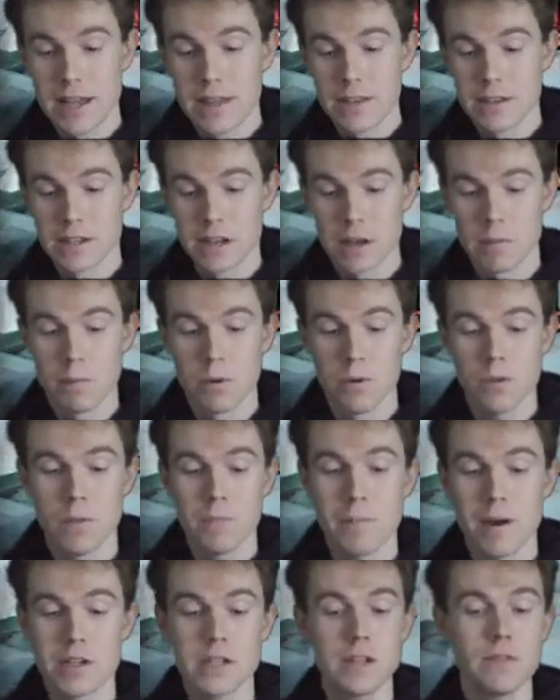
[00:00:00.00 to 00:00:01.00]
that I put the
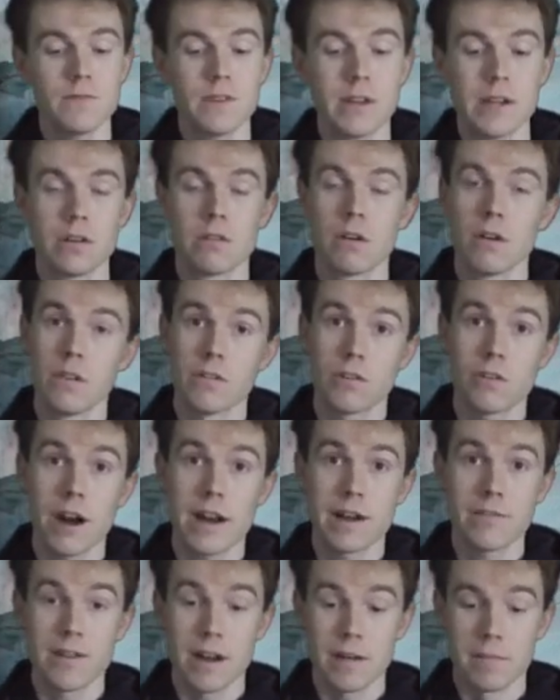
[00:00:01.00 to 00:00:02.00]
magic finger on the
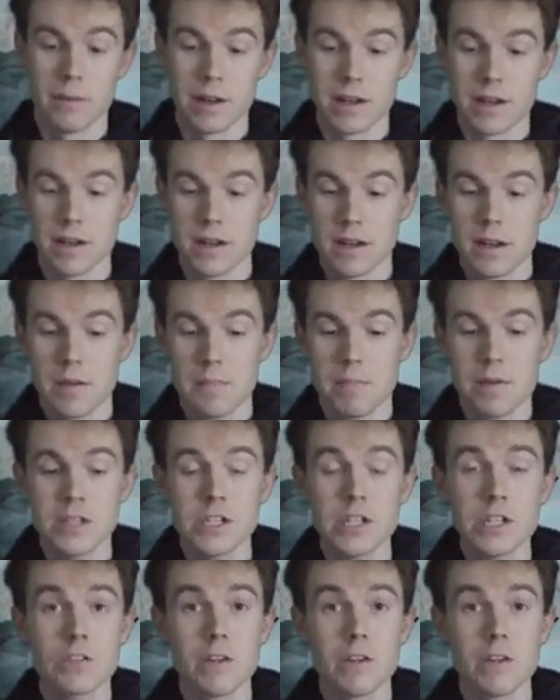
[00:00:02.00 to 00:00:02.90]
Gregg family, Mr.